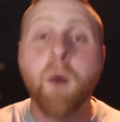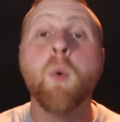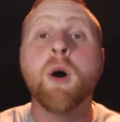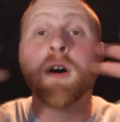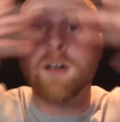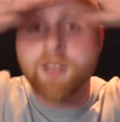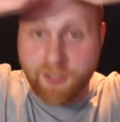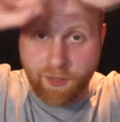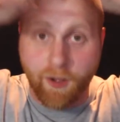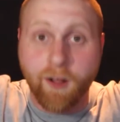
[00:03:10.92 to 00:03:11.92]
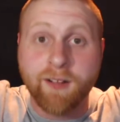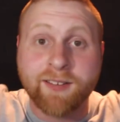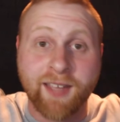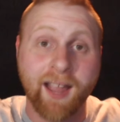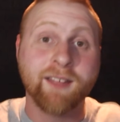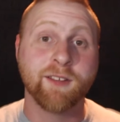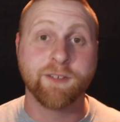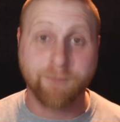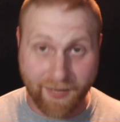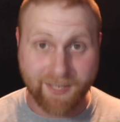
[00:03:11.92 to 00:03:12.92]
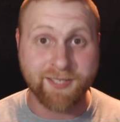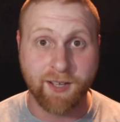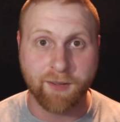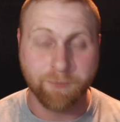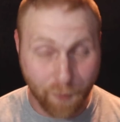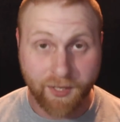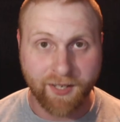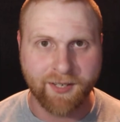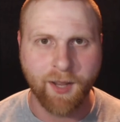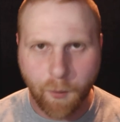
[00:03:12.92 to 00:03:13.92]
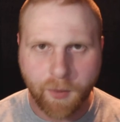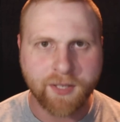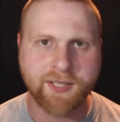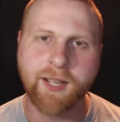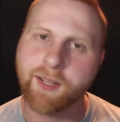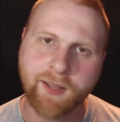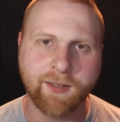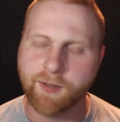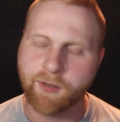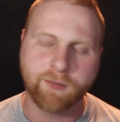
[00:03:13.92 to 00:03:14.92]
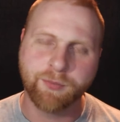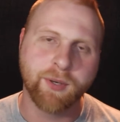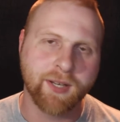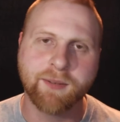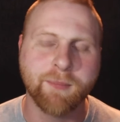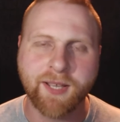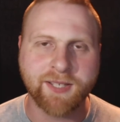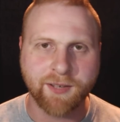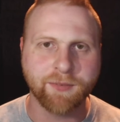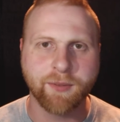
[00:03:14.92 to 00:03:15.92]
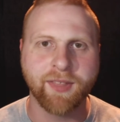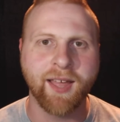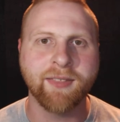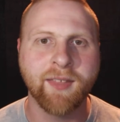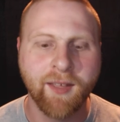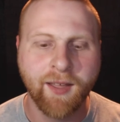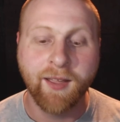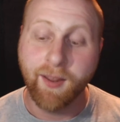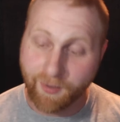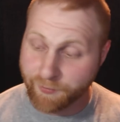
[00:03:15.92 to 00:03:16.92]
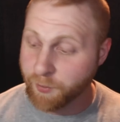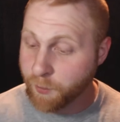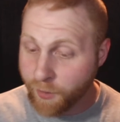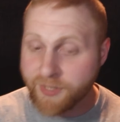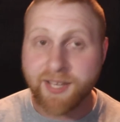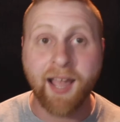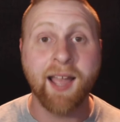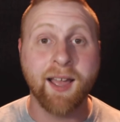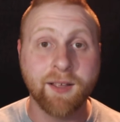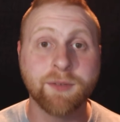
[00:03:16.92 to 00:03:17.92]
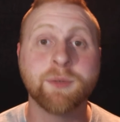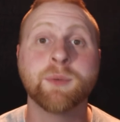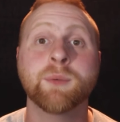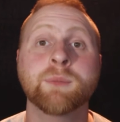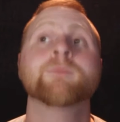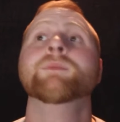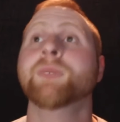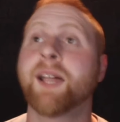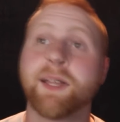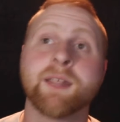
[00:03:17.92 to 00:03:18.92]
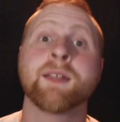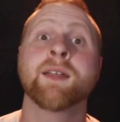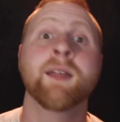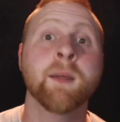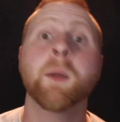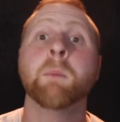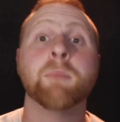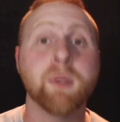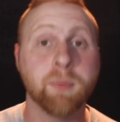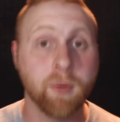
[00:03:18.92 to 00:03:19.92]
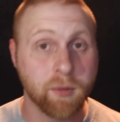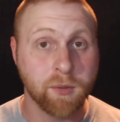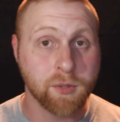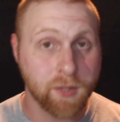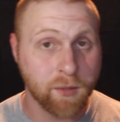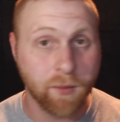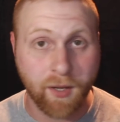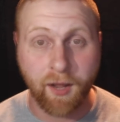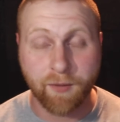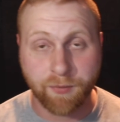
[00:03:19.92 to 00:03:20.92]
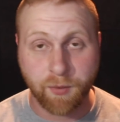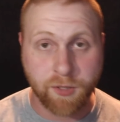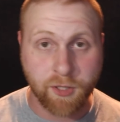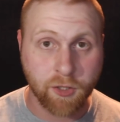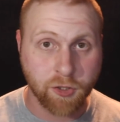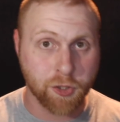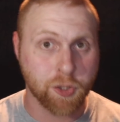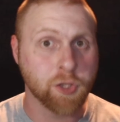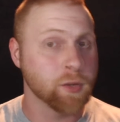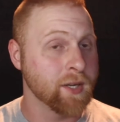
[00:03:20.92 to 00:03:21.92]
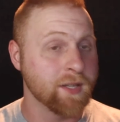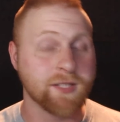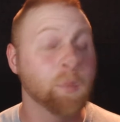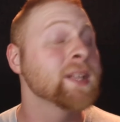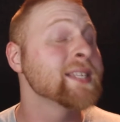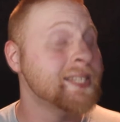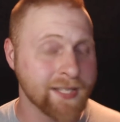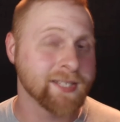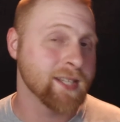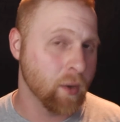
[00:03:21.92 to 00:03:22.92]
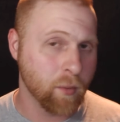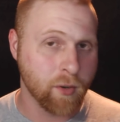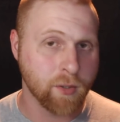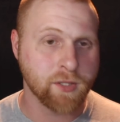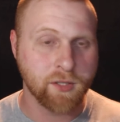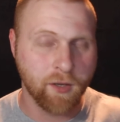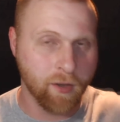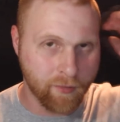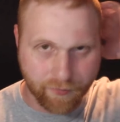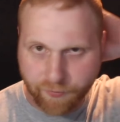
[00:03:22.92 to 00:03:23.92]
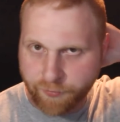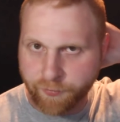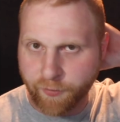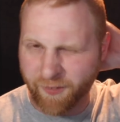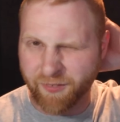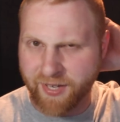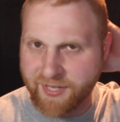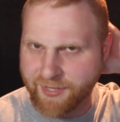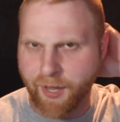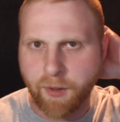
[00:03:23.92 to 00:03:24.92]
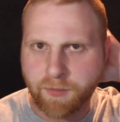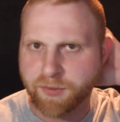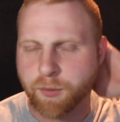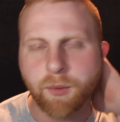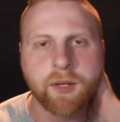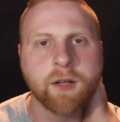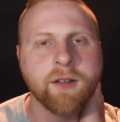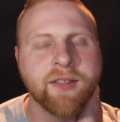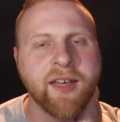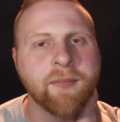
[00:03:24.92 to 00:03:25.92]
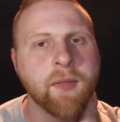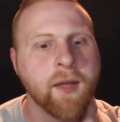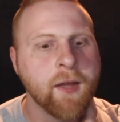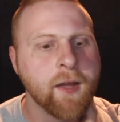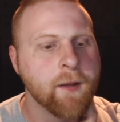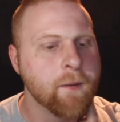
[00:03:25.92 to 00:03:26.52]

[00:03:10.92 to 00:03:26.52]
I was all kind of messed up, really. I was like a freaking mess after that. And afterwards, I had to, like, people usually, after such strenuous, what's 6 hours of exam, if you want to call that.